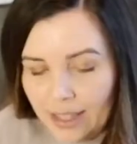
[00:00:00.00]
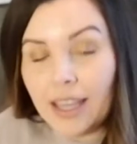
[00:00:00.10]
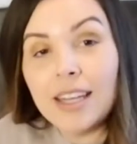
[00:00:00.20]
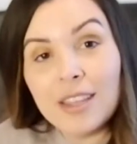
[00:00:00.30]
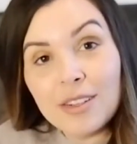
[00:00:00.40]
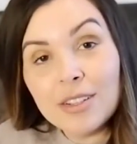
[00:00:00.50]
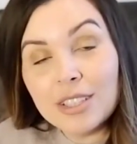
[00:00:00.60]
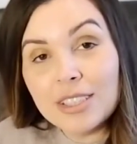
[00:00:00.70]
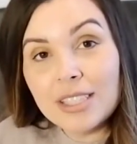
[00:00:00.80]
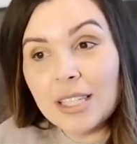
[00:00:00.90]
Another
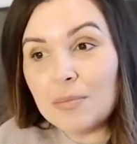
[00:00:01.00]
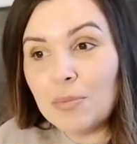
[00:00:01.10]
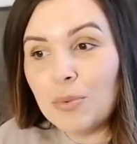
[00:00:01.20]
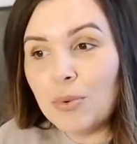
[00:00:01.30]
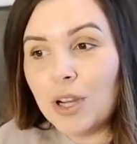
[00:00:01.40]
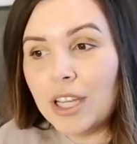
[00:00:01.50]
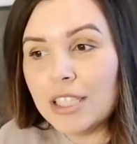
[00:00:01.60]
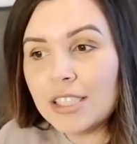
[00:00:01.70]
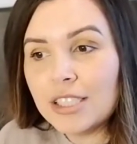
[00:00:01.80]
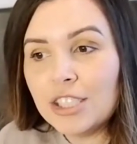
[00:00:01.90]
good tip
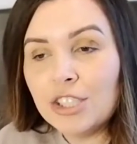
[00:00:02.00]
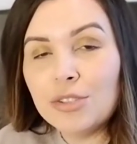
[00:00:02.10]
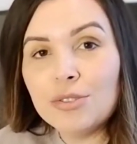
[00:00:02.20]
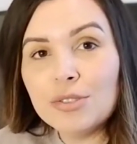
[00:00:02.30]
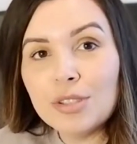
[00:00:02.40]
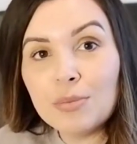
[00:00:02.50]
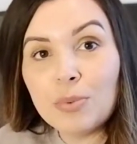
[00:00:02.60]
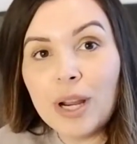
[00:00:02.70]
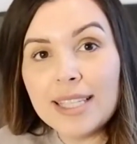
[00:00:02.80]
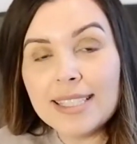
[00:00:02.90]
was use the
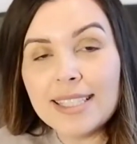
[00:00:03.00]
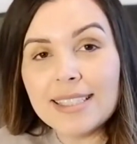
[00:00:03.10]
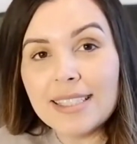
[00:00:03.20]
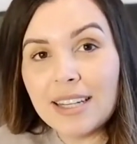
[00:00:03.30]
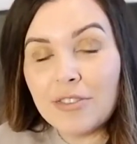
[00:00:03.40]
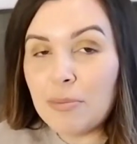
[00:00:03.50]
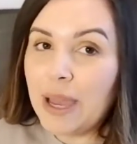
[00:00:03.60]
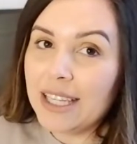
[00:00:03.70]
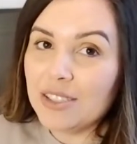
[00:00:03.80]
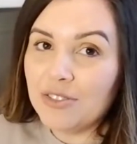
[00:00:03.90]
breast instead of a
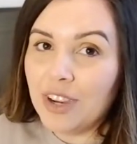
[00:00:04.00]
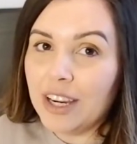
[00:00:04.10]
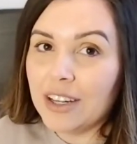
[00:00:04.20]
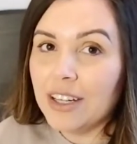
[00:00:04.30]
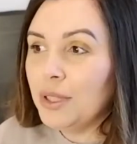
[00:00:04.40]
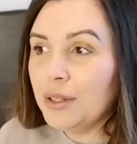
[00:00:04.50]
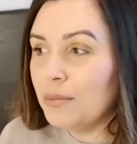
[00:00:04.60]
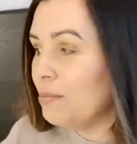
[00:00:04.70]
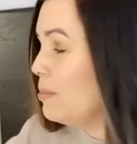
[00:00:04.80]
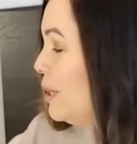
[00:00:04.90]
pacifier. We are
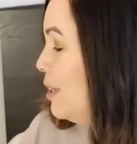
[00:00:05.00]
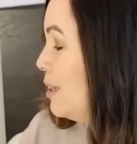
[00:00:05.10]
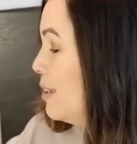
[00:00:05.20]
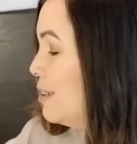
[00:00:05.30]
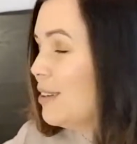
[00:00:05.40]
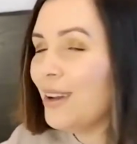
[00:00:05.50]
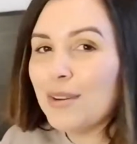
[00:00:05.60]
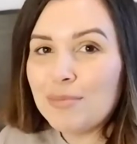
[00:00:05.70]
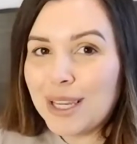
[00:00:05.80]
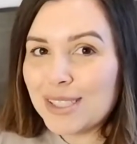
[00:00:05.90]
big
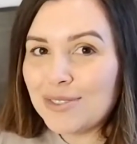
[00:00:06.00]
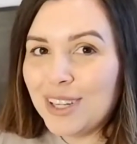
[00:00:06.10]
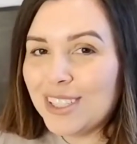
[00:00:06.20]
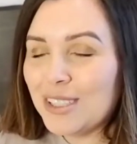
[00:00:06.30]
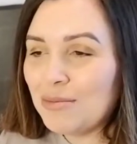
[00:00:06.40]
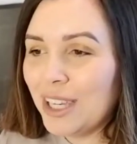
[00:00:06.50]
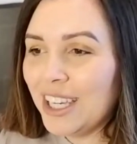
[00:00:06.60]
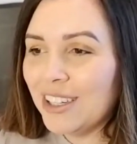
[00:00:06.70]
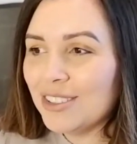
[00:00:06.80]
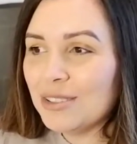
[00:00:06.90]
on pacifiers in my
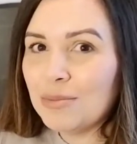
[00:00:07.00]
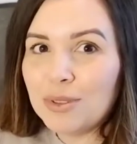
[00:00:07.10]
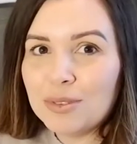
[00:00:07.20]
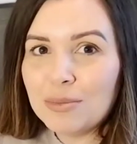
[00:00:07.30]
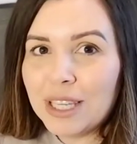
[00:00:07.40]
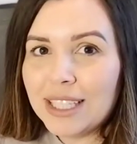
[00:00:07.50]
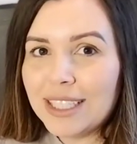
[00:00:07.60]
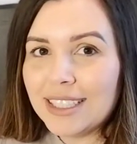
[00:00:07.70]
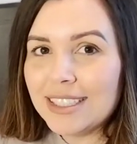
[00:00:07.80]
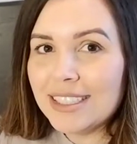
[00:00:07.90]
house, both of my
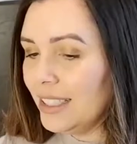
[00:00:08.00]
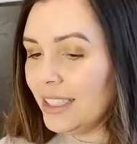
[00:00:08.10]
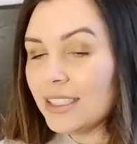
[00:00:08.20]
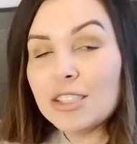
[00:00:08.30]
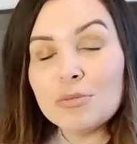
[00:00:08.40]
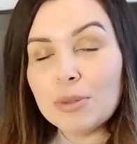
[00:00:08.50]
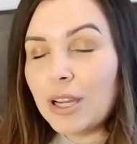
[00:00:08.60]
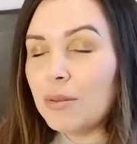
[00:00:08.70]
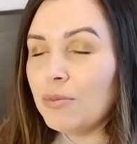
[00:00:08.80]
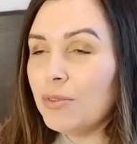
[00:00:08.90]
kids. It's super
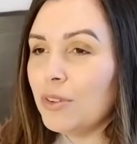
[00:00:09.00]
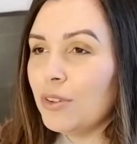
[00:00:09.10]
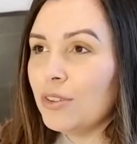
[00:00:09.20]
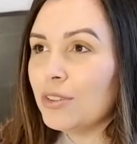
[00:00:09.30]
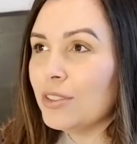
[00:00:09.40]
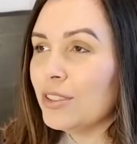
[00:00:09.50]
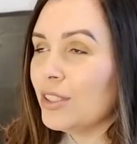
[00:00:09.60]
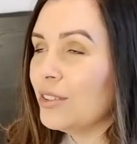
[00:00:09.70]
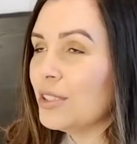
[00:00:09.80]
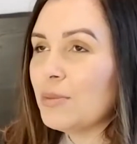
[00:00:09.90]
helpful, you
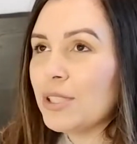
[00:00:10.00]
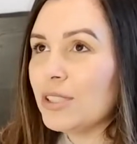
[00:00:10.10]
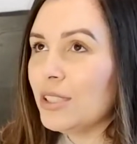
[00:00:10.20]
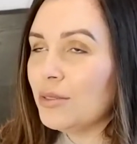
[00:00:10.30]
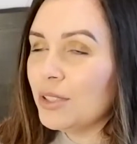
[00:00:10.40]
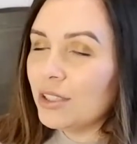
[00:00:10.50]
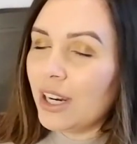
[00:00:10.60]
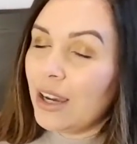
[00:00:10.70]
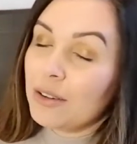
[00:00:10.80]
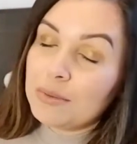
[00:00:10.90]
know, especially when you're
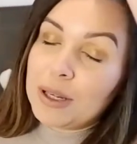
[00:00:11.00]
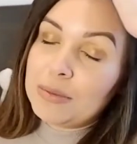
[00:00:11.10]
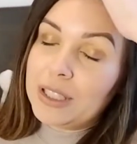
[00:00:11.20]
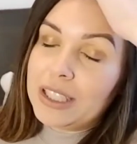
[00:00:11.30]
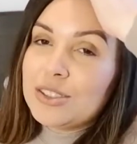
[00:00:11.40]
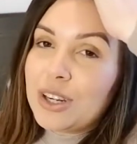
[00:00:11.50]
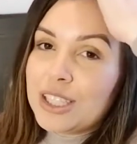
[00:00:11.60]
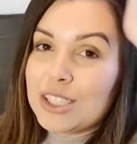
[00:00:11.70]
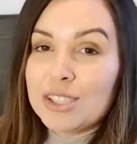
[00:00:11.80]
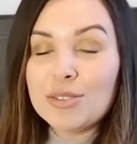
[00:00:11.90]
out in public trying
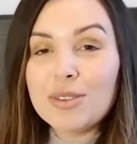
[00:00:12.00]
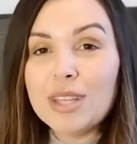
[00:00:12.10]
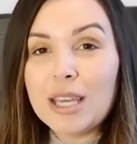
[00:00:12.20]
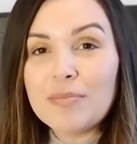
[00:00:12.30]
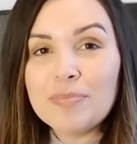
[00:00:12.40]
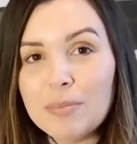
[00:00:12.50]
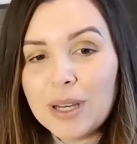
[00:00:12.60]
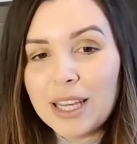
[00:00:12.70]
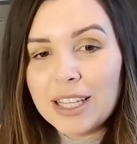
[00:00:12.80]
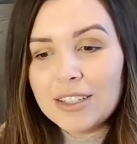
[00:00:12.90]
to soothe them.
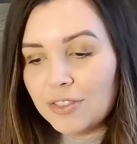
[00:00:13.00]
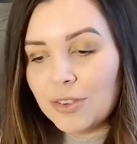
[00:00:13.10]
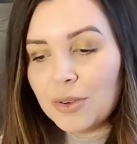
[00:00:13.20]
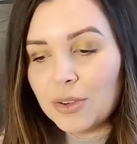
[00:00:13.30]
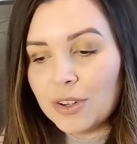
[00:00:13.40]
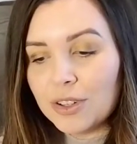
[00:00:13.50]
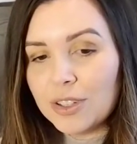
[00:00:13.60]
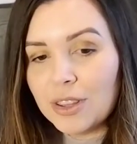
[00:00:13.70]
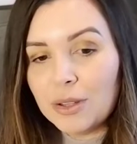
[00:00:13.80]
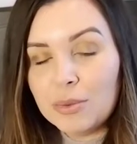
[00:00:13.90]
But for
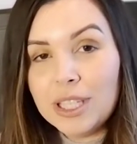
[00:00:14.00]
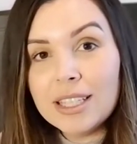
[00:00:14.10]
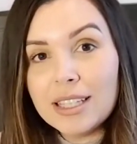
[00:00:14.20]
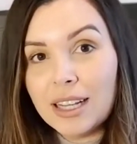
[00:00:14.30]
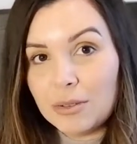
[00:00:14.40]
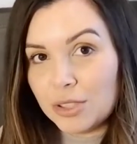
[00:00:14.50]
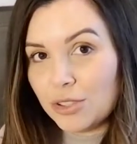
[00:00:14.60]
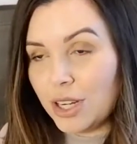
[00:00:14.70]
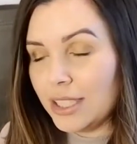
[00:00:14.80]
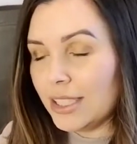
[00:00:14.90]
the week that I was
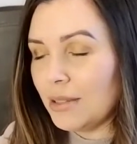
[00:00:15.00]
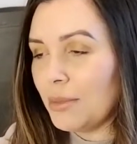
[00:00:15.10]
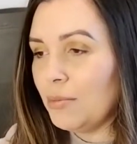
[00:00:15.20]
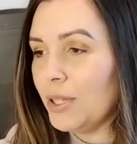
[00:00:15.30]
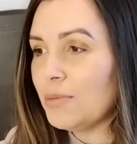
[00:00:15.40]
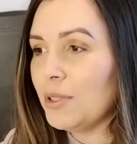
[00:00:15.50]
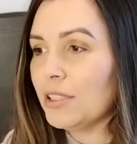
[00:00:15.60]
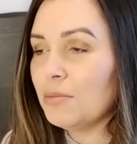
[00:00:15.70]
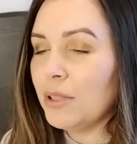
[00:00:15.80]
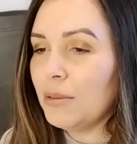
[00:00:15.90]
trying to get my breast milk
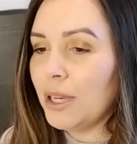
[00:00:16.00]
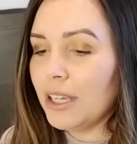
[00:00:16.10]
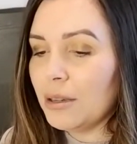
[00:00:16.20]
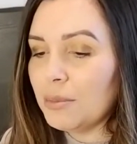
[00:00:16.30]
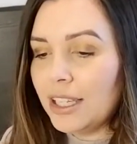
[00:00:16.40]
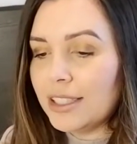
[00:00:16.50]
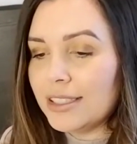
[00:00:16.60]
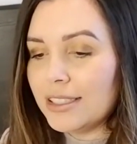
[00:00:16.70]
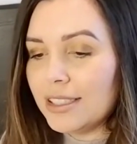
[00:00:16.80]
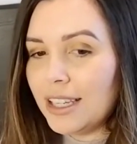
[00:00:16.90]
supply back up,
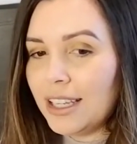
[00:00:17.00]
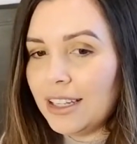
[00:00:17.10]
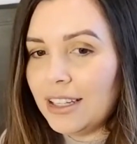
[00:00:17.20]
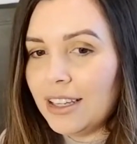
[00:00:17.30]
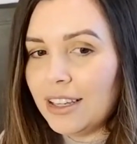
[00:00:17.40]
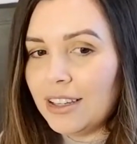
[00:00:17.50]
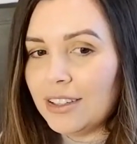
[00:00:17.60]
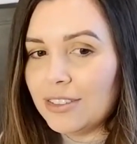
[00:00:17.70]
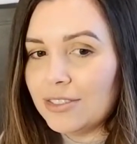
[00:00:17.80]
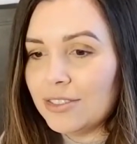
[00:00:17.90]
instead
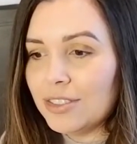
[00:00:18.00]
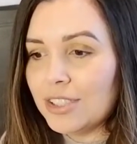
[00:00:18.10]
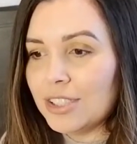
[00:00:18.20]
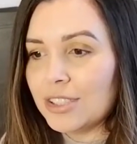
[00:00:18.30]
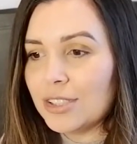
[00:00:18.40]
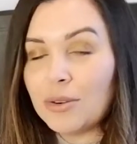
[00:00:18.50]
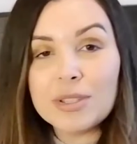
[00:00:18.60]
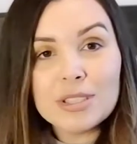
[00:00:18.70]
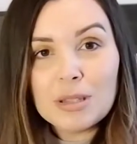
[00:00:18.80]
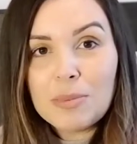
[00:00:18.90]
of just
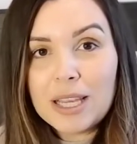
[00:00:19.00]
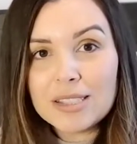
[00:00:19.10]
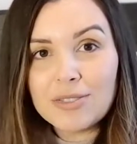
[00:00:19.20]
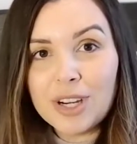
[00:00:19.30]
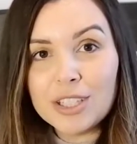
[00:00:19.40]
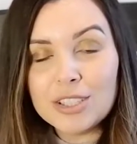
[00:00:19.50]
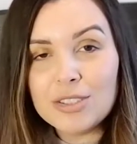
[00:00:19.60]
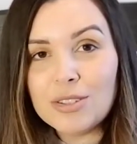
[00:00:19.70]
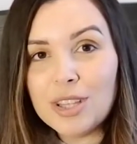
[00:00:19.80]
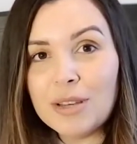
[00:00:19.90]
going to the pacifier to
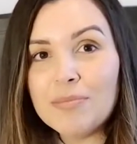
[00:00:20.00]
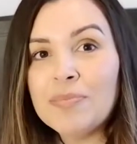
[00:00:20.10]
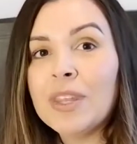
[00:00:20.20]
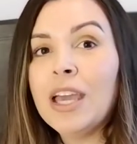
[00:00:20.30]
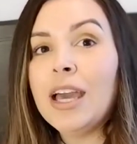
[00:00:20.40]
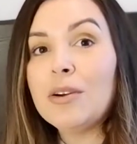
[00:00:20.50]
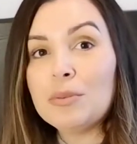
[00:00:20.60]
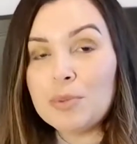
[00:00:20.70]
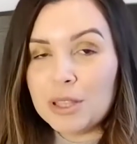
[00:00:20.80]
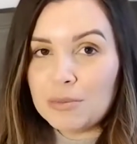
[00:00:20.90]
soothe them, I
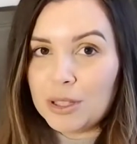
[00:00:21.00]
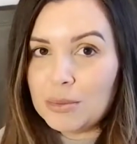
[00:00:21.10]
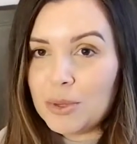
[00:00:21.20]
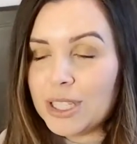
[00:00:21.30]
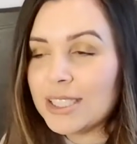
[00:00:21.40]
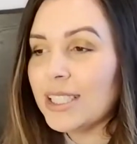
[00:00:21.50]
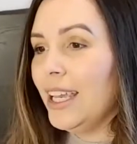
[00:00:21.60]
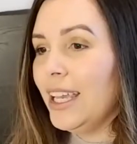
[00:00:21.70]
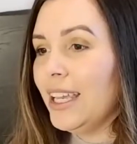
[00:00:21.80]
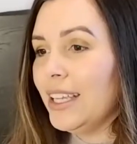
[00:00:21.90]
would put them on the breast,
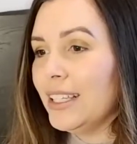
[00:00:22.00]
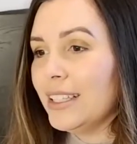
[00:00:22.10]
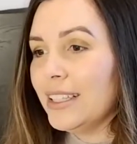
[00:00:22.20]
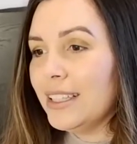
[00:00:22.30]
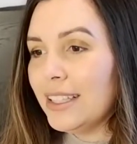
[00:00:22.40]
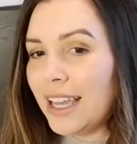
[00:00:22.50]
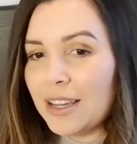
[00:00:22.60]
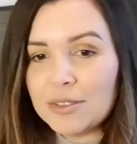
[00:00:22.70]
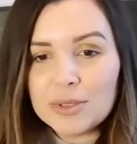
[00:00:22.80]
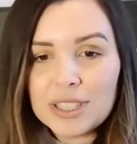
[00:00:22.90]
and
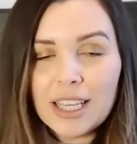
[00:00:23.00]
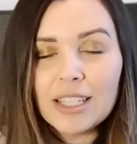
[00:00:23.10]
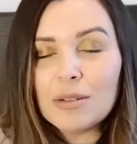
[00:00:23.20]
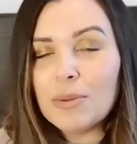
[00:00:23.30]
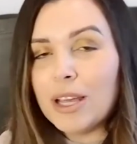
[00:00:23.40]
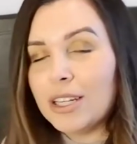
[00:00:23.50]
that would let your body